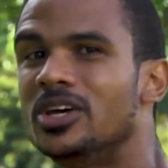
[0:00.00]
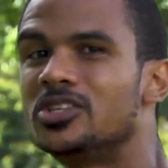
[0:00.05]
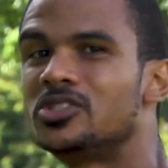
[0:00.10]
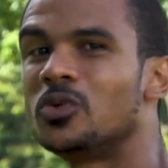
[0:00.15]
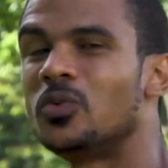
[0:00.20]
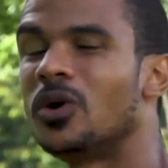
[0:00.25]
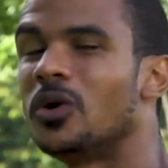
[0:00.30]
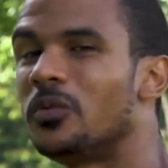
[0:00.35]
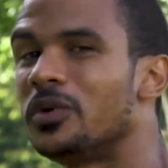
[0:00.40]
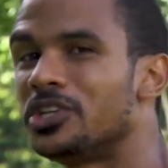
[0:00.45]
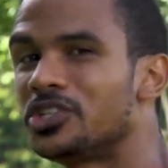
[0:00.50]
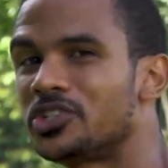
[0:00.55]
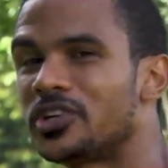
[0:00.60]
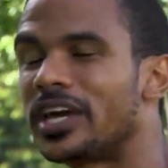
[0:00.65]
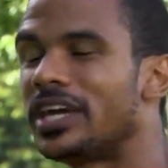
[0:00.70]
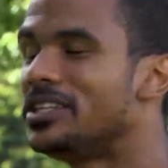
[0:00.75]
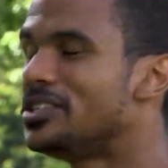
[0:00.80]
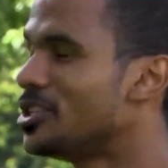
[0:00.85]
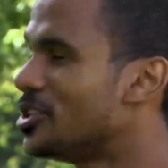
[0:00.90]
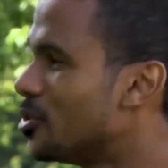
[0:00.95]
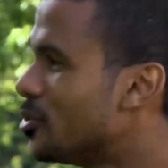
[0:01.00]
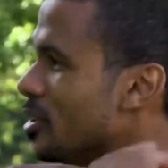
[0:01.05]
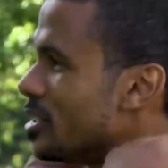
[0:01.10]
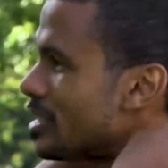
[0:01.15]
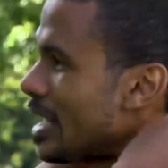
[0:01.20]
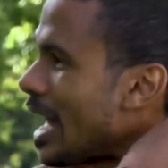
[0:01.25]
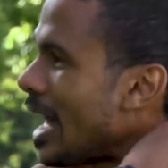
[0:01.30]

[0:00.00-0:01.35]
So what we're trying to do is